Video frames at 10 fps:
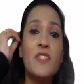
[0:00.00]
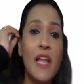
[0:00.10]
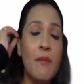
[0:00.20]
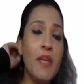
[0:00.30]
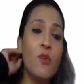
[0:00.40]

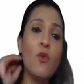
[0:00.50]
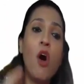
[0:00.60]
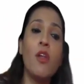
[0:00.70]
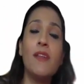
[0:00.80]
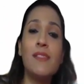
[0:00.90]
Tell me, do
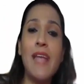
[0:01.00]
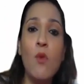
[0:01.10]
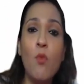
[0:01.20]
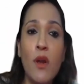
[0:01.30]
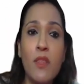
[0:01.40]
you all
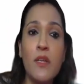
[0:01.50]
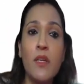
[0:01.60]
understand what